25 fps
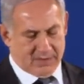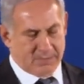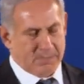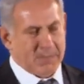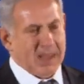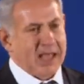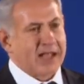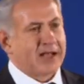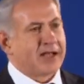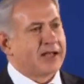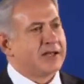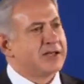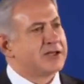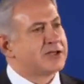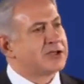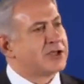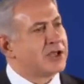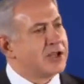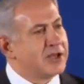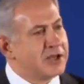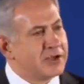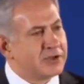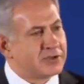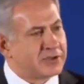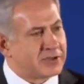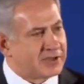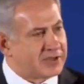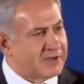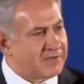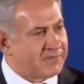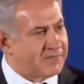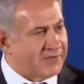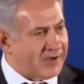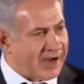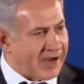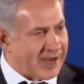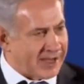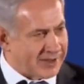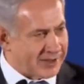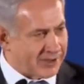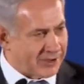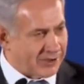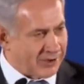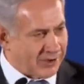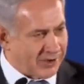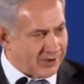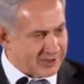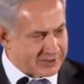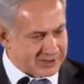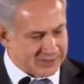may continue to defy the
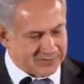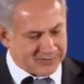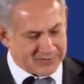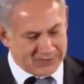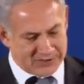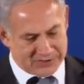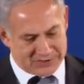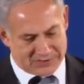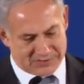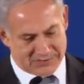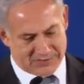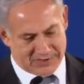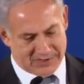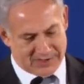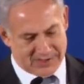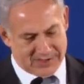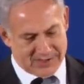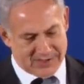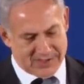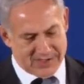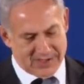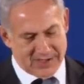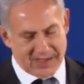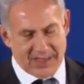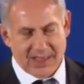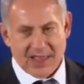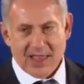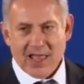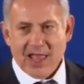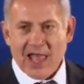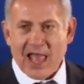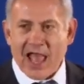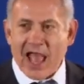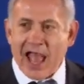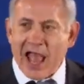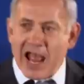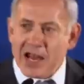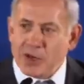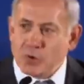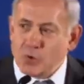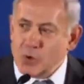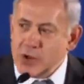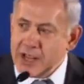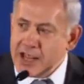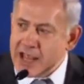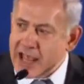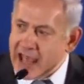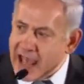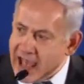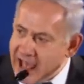laws of history. And
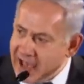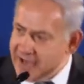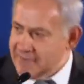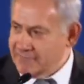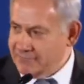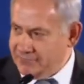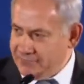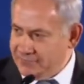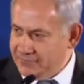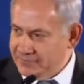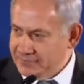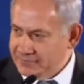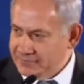we have.